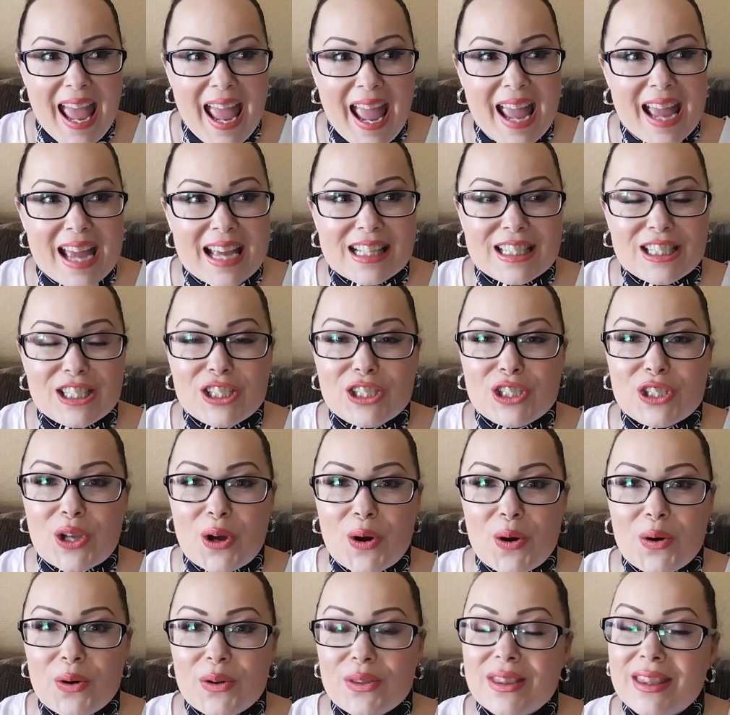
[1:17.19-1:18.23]
And
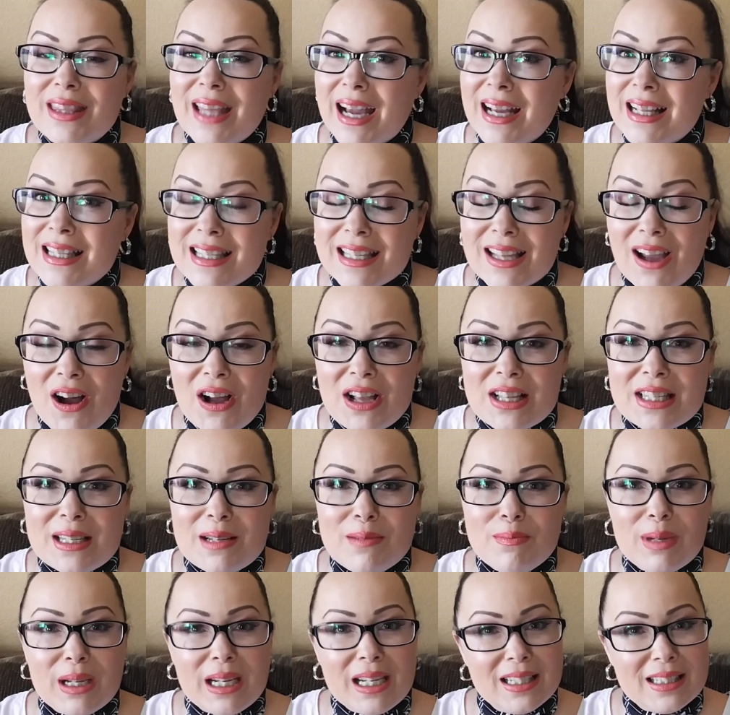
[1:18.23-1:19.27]
so that's
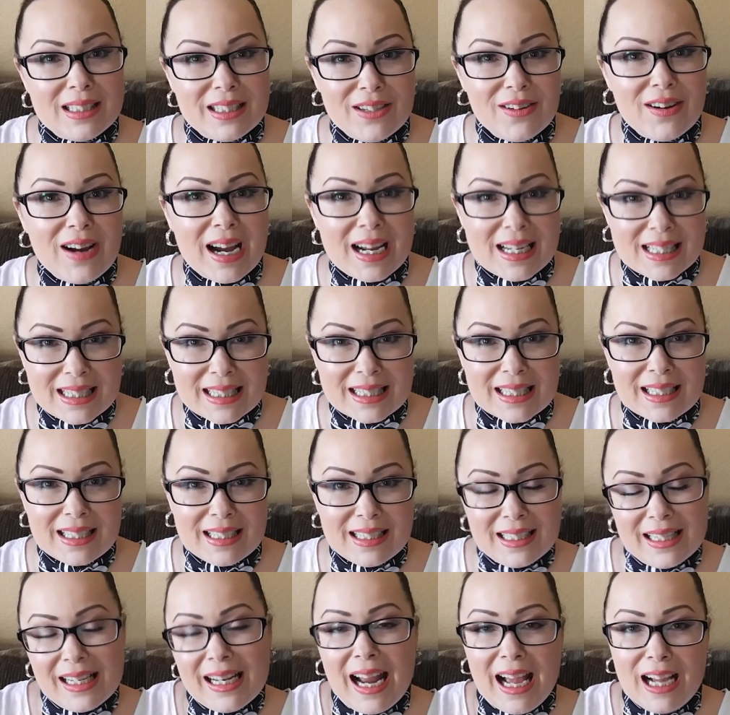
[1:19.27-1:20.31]
awesome because you guys
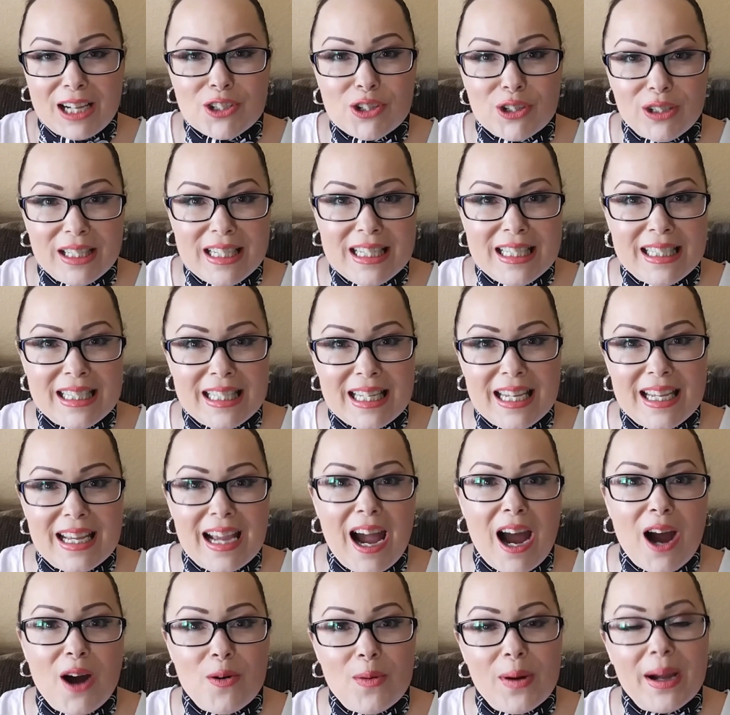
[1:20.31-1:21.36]
can actually see
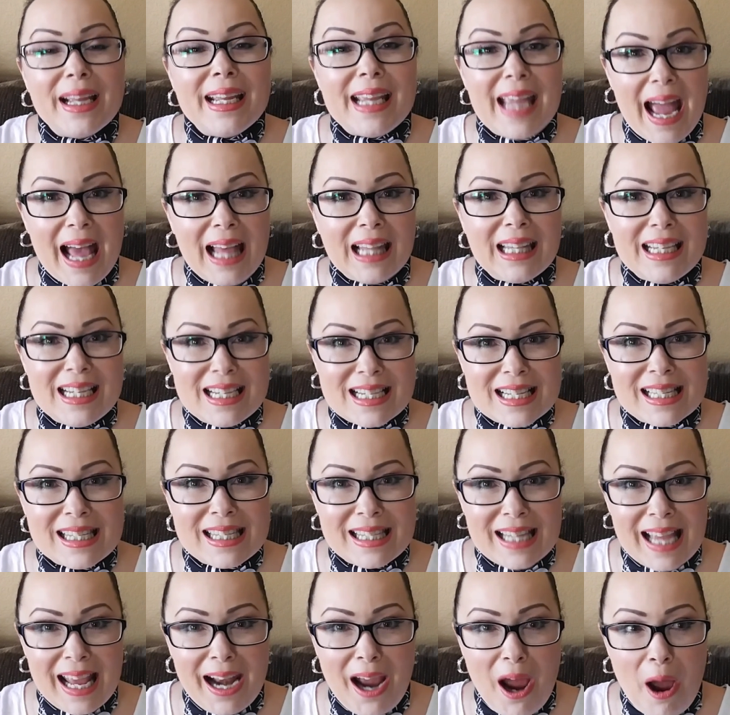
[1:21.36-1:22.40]
how a galley is
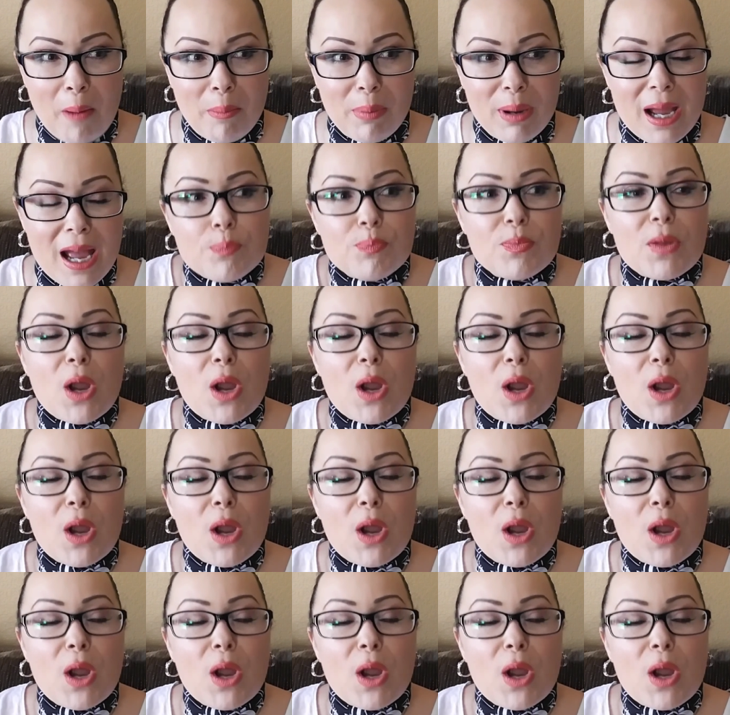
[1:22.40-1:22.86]
set up.